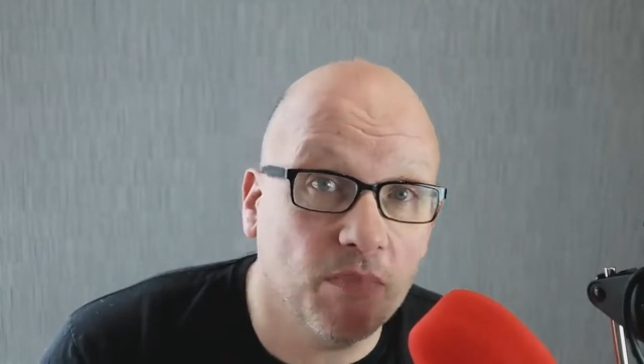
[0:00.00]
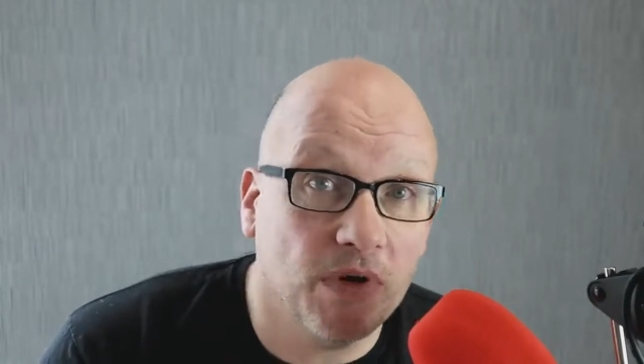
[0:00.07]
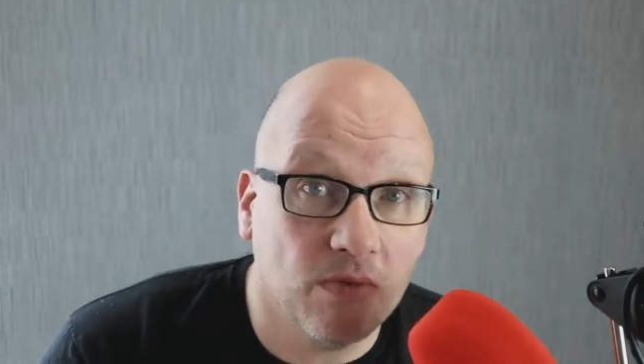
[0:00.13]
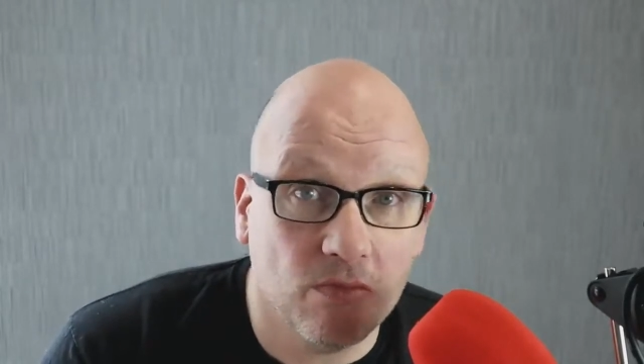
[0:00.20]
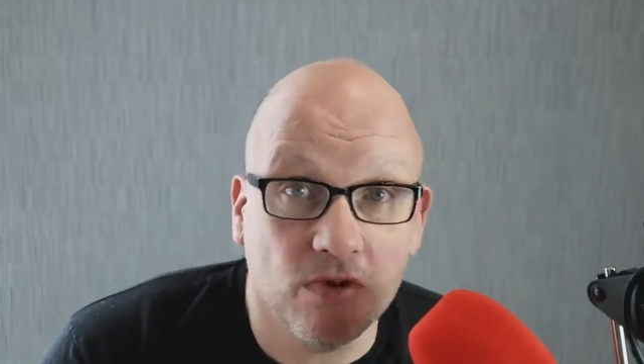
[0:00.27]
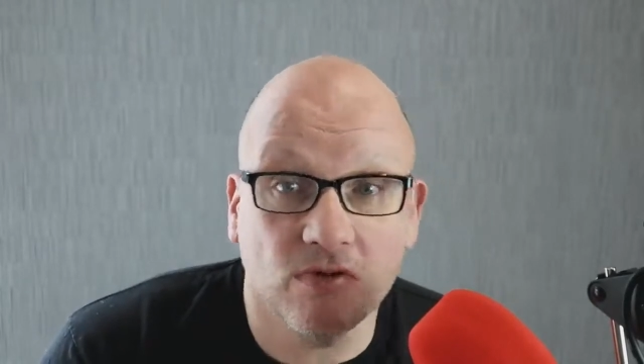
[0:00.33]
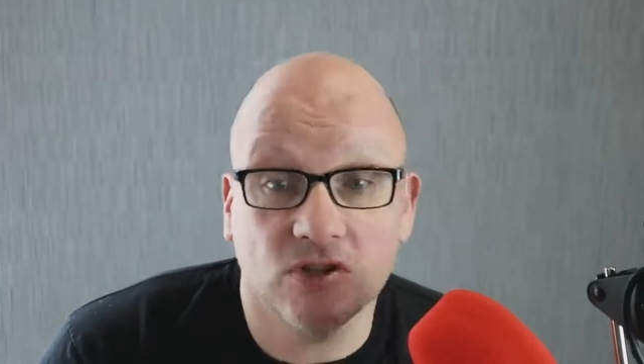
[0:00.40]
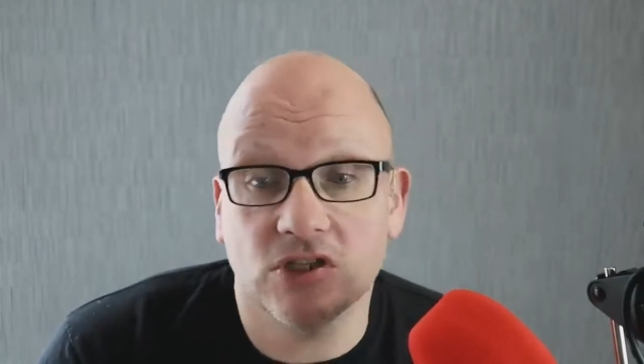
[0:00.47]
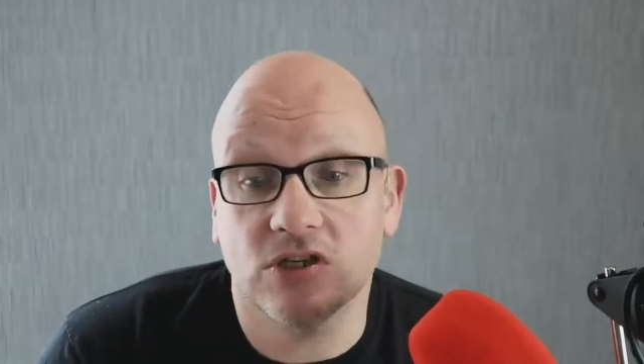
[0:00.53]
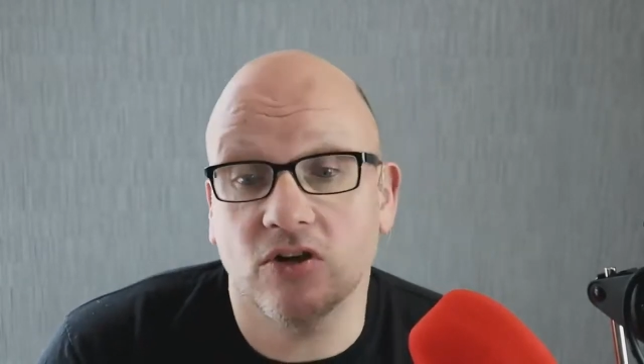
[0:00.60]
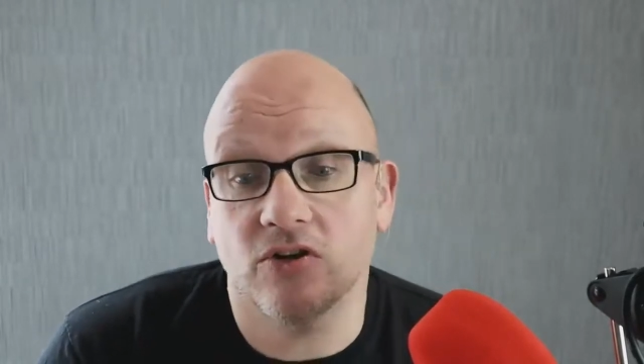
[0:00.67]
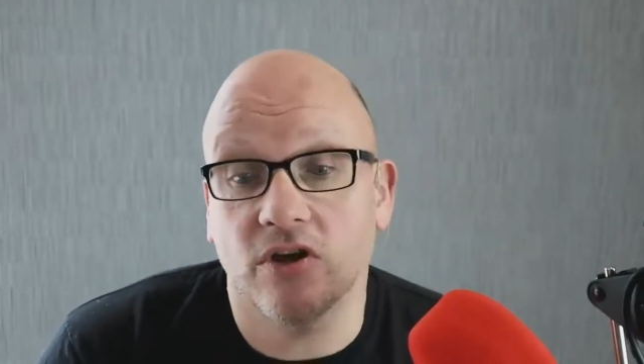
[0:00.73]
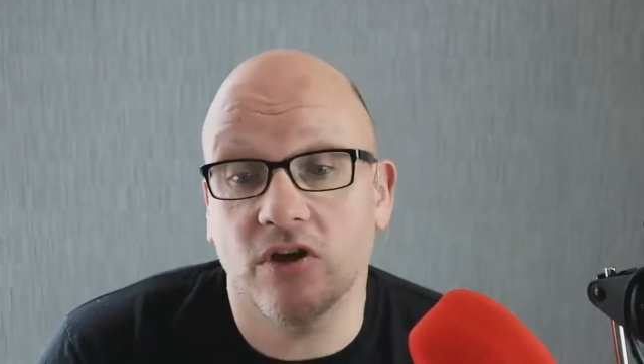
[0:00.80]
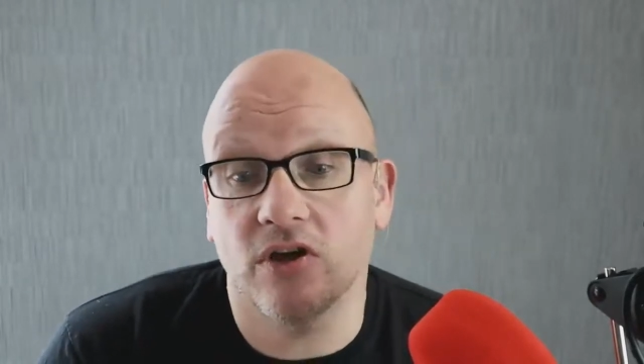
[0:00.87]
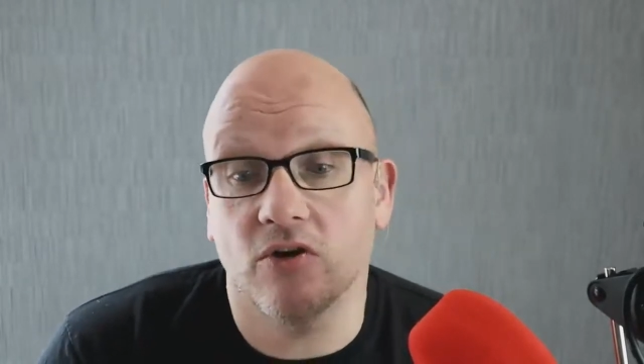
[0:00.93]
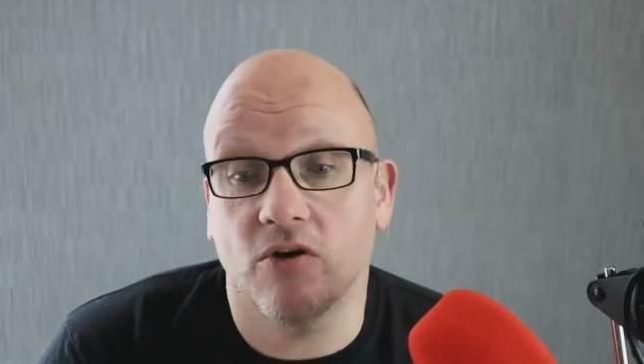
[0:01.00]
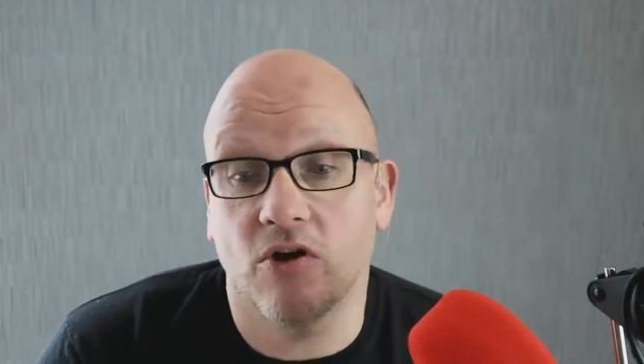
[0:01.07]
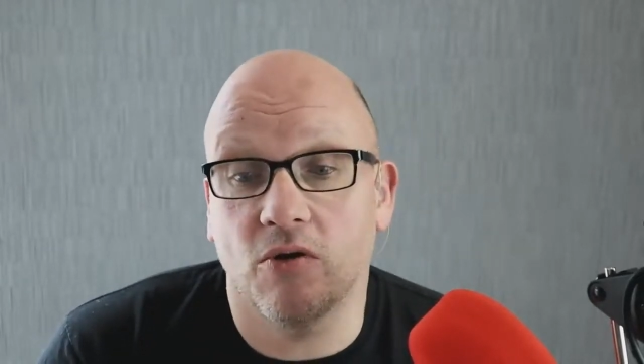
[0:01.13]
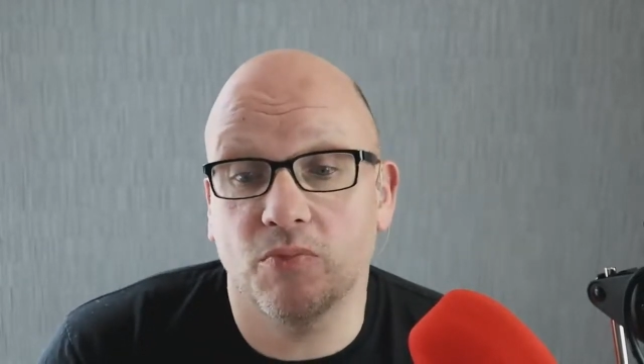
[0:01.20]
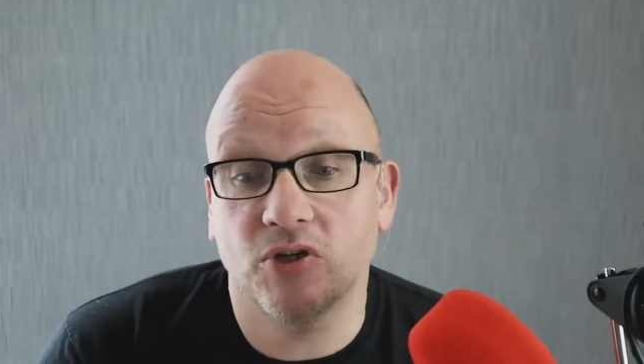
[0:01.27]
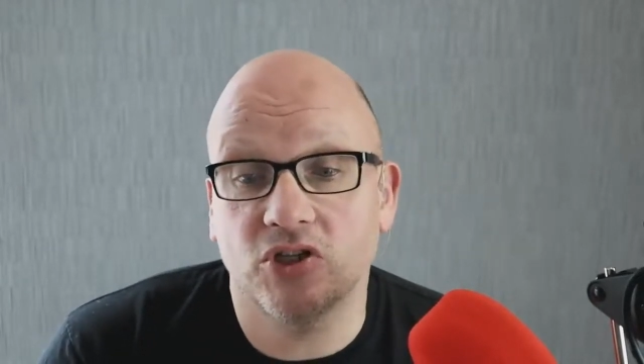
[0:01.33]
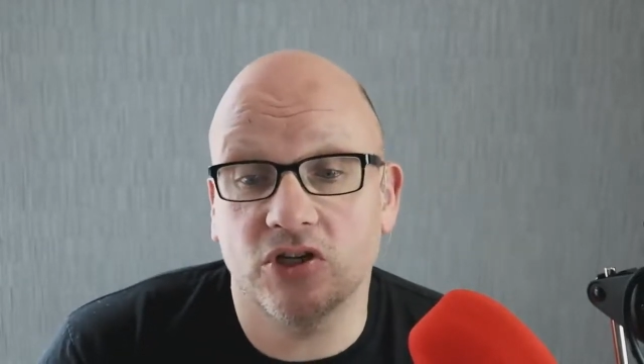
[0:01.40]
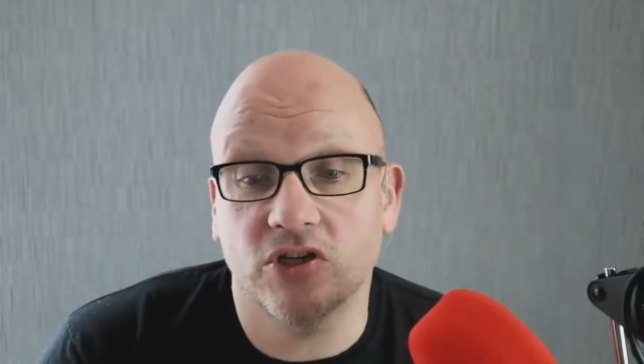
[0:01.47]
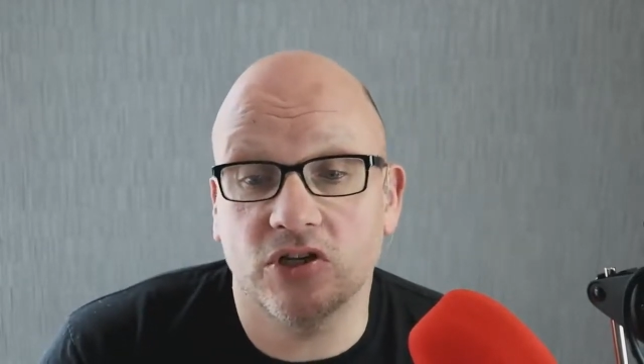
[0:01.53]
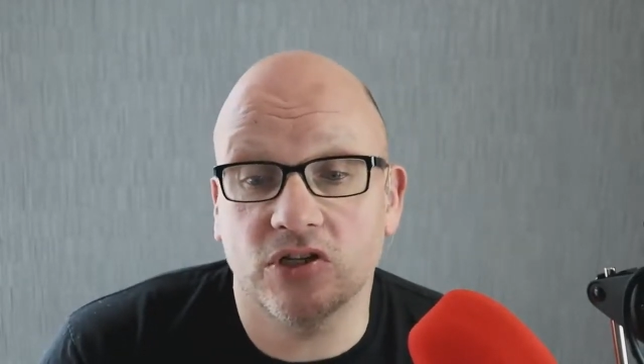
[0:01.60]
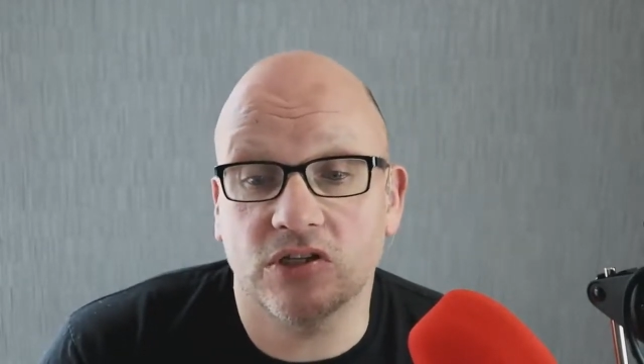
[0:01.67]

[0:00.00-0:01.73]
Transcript: but we'll just look at your options.